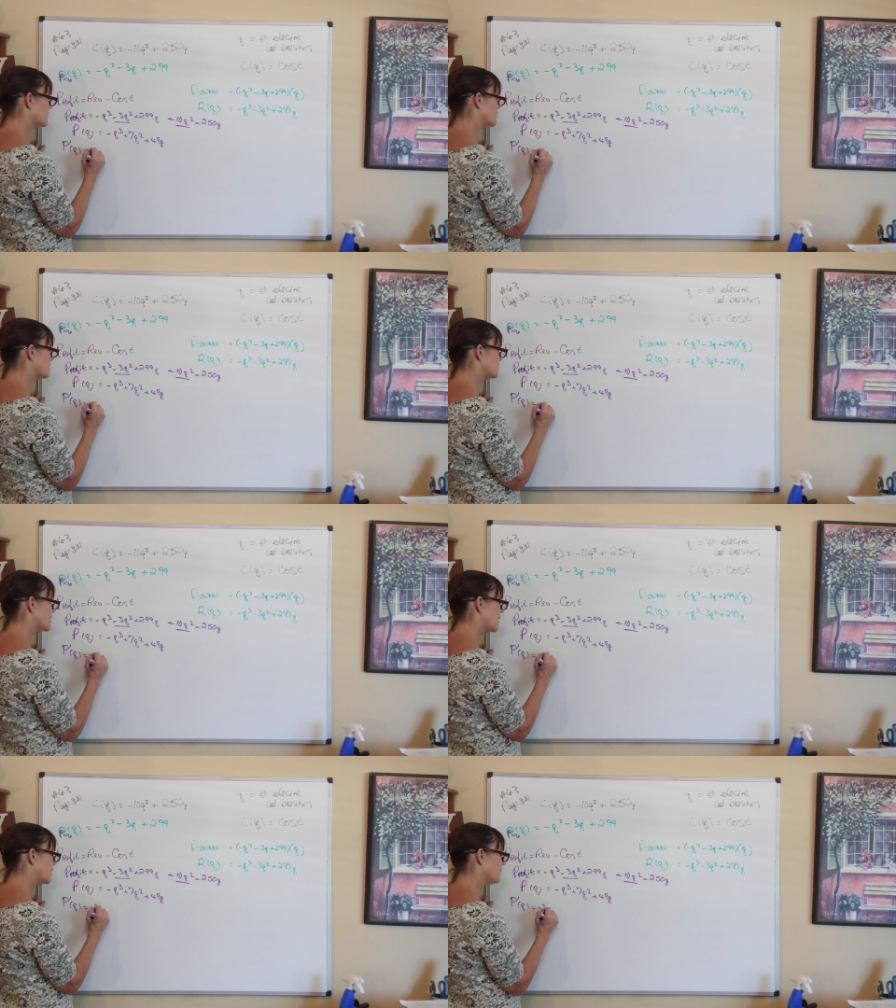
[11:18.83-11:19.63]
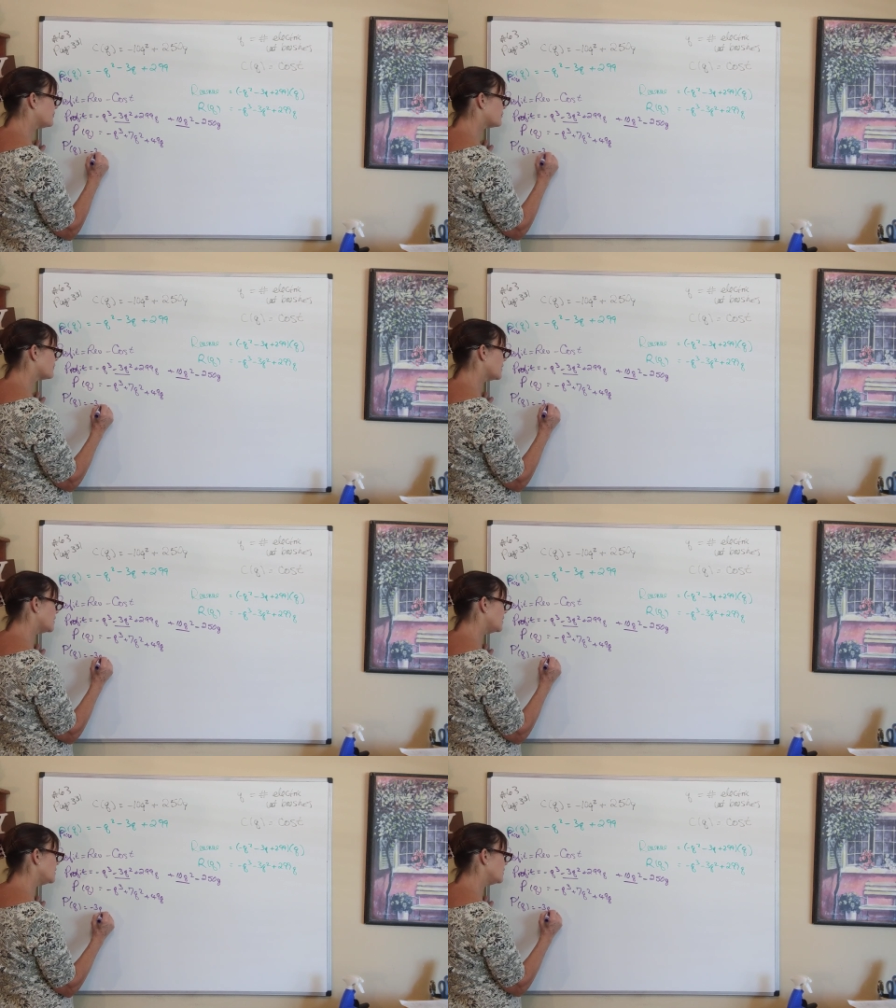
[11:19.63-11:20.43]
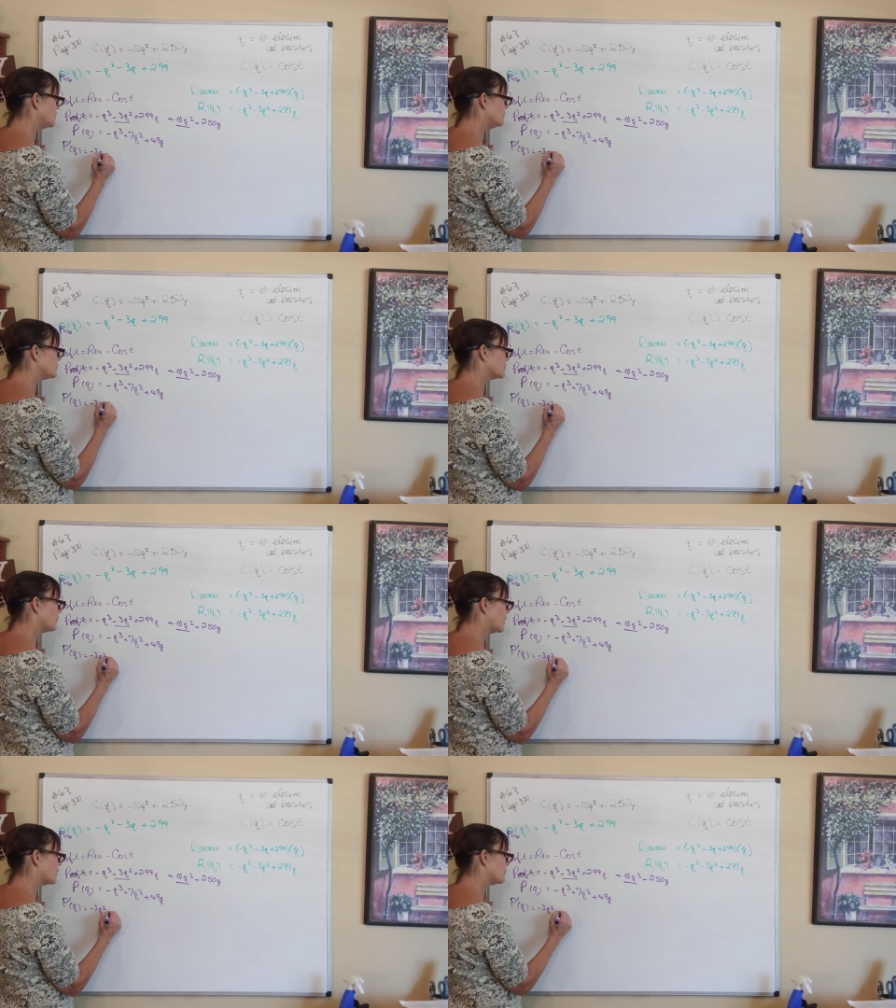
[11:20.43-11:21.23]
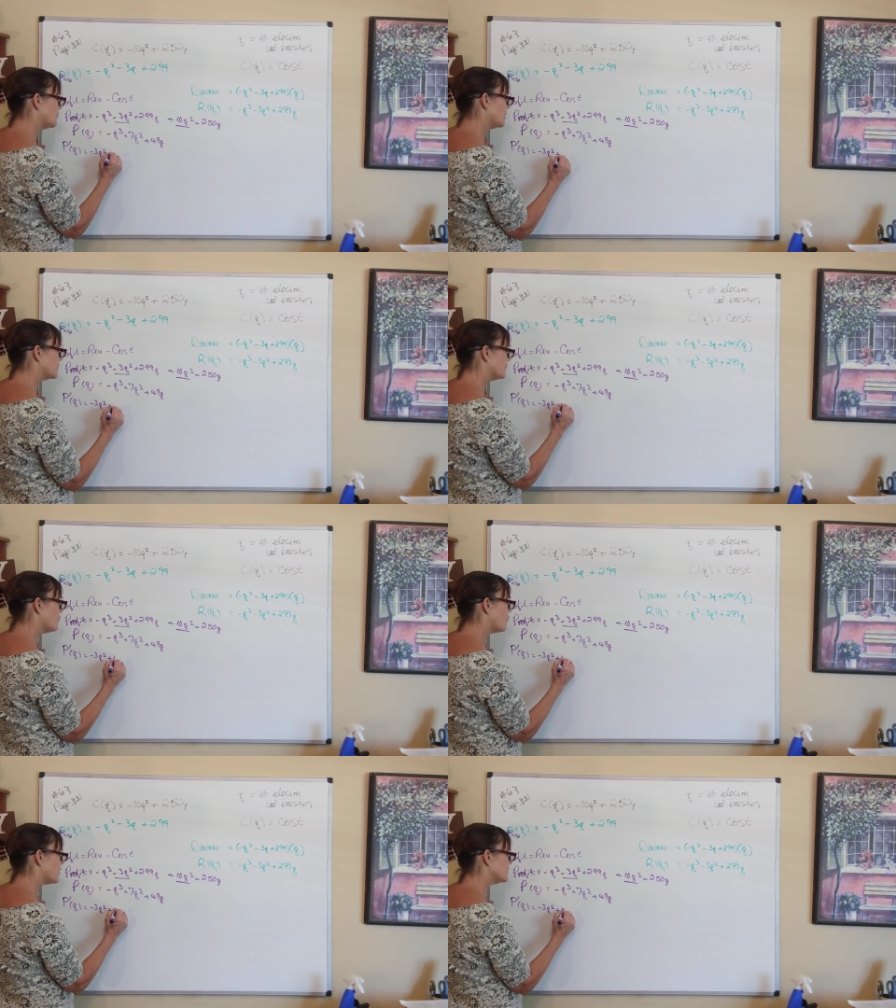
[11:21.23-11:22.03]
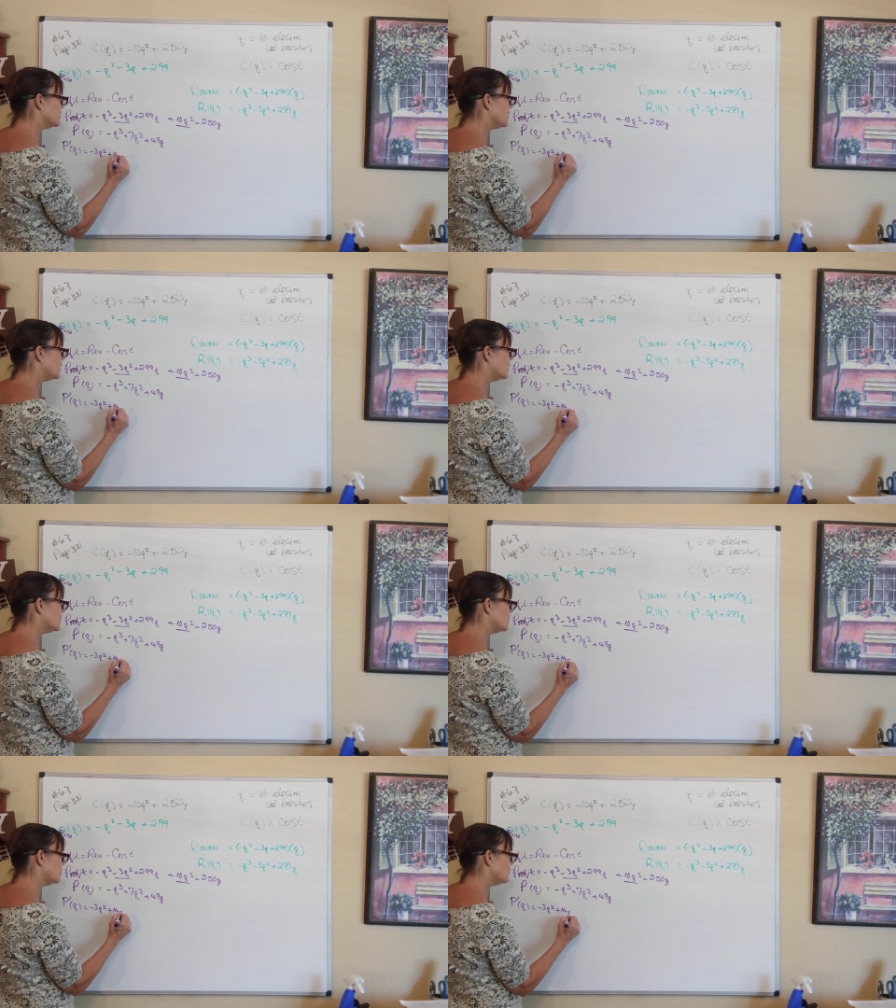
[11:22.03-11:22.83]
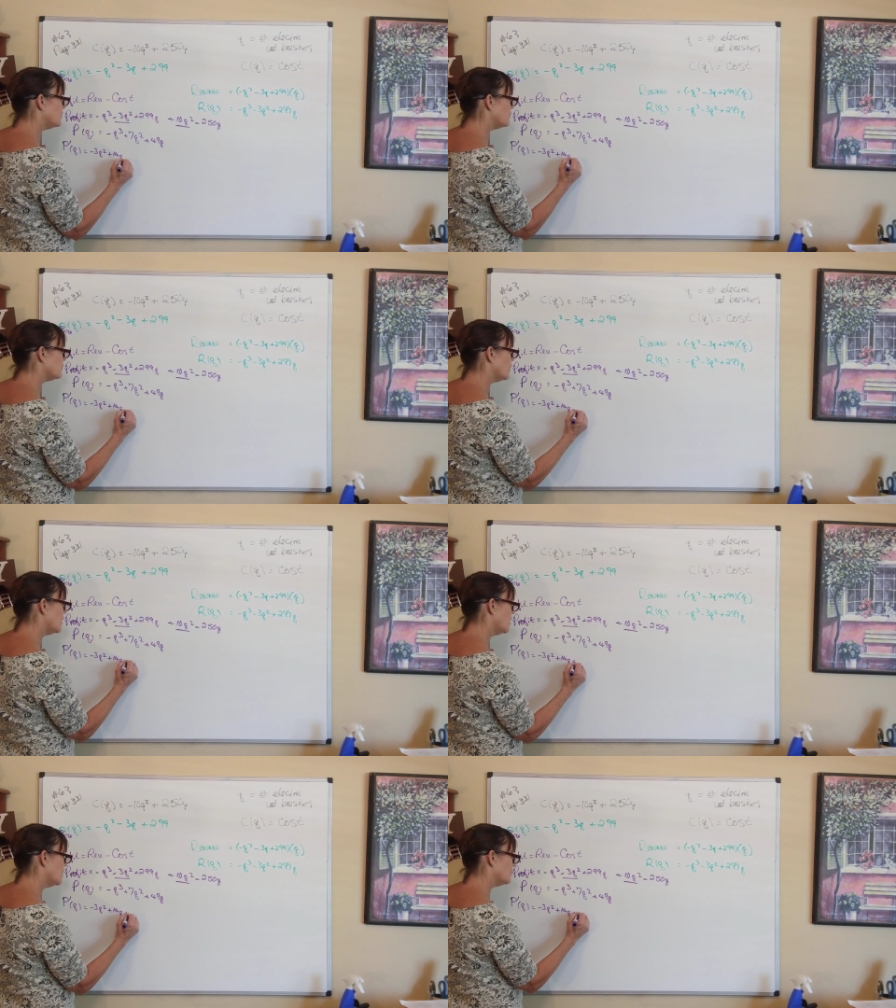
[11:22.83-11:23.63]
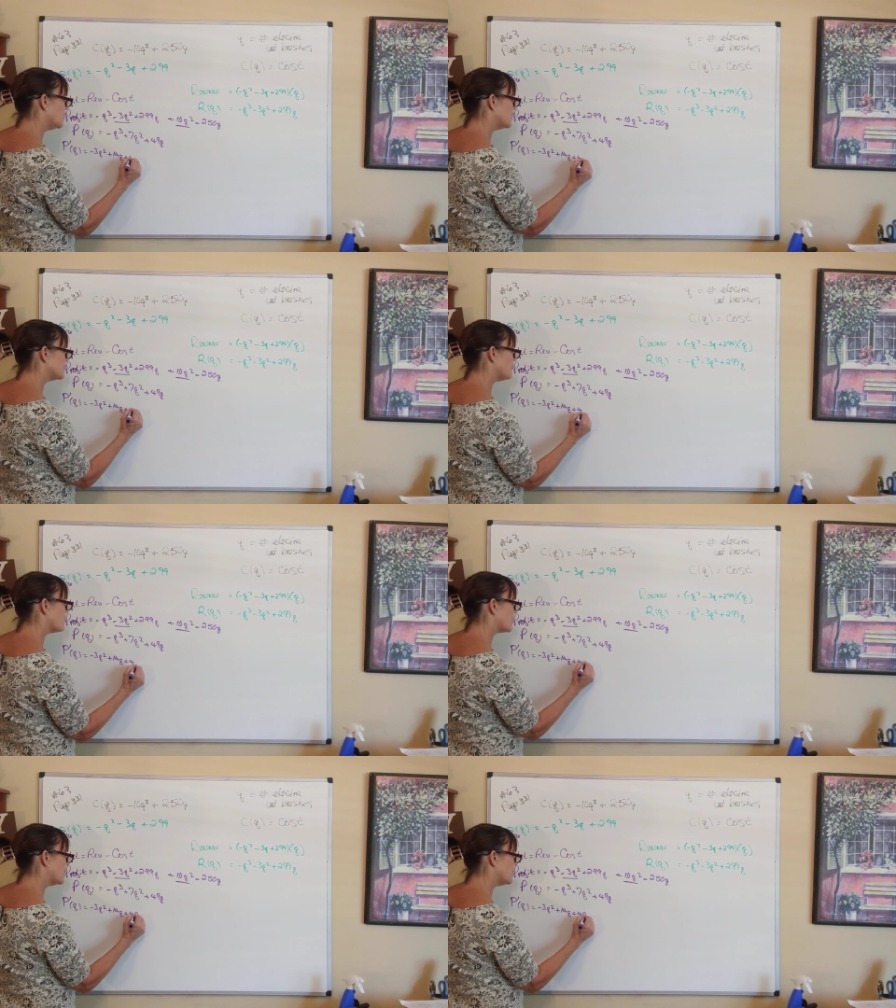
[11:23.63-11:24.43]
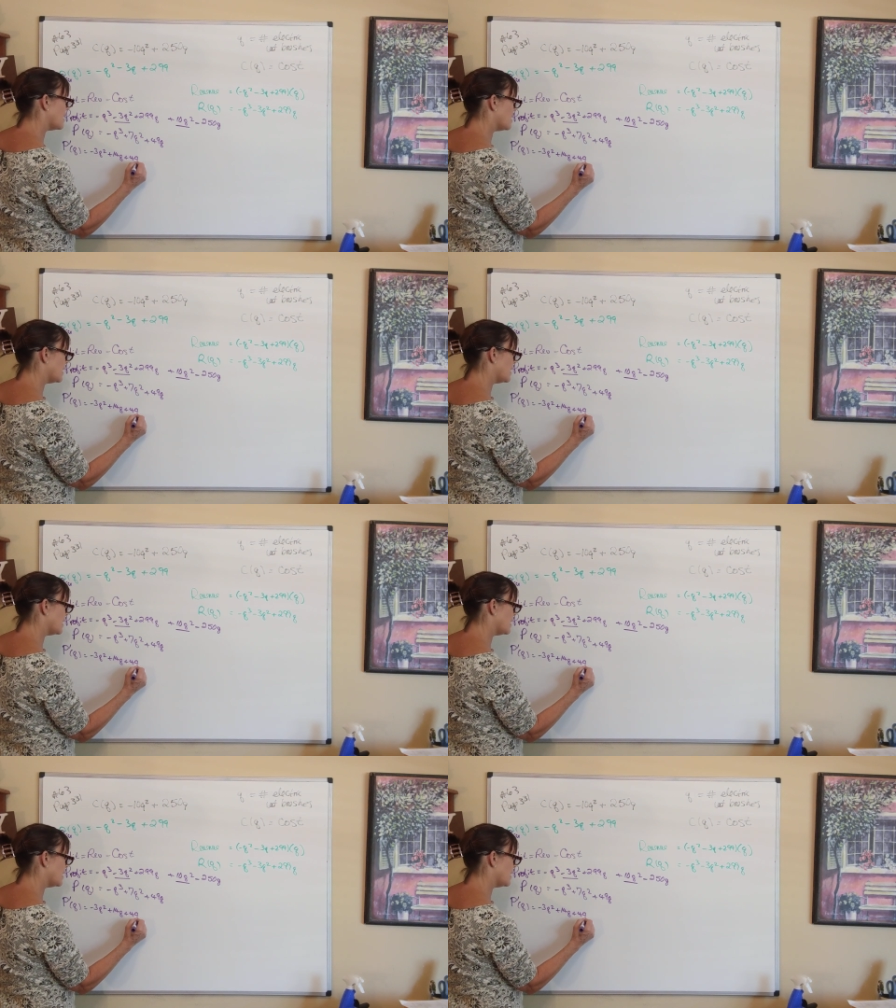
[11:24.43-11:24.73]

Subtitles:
So, this is negative 3Q squared plus 14Q plus 49.